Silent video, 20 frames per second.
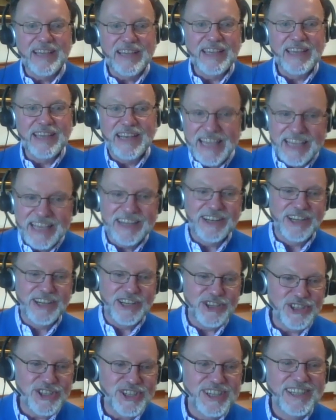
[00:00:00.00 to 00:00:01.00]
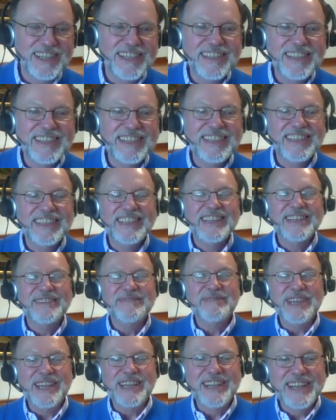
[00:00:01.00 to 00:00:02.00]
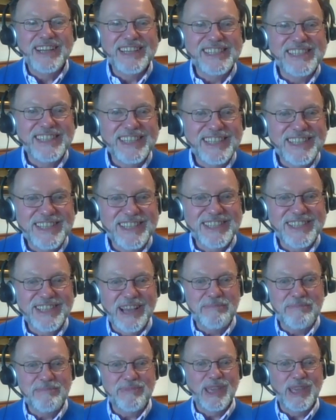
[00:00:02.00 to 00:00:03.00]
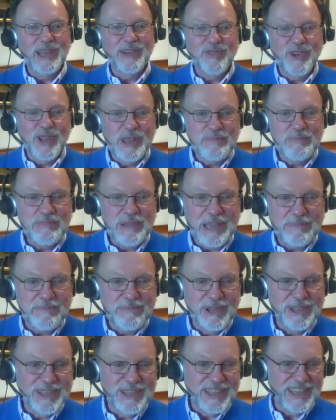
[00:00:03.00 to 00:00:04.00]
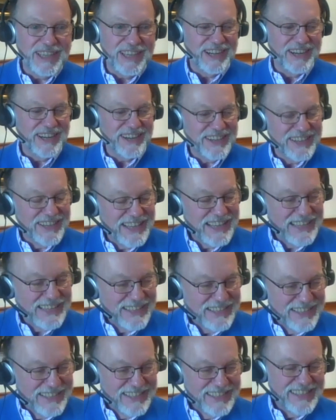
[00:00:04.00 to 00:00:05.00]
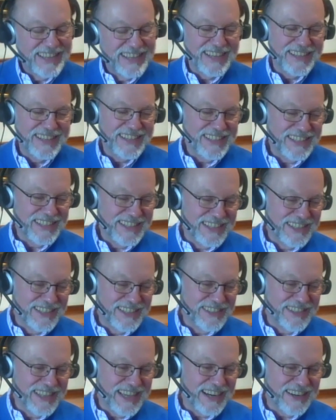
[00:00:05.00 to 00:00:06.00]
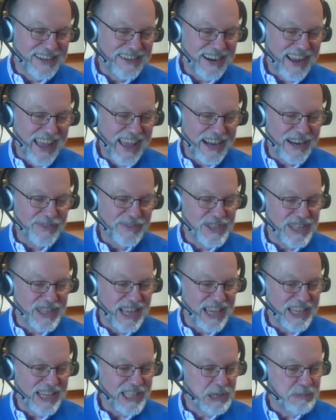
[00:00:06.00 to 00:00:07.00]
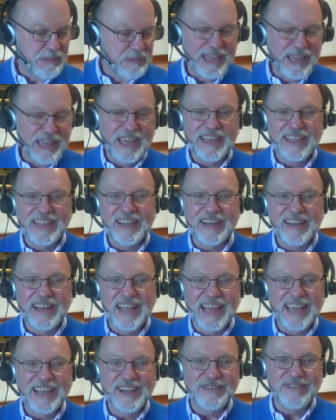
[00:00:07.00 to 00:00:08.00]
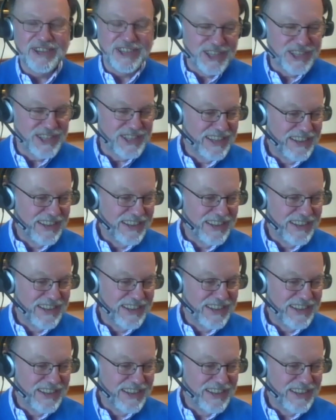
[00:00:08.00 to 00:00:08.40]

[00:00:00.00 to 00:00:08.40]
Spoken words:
in English, because it's something for the people to hear, their head of state speaking their language.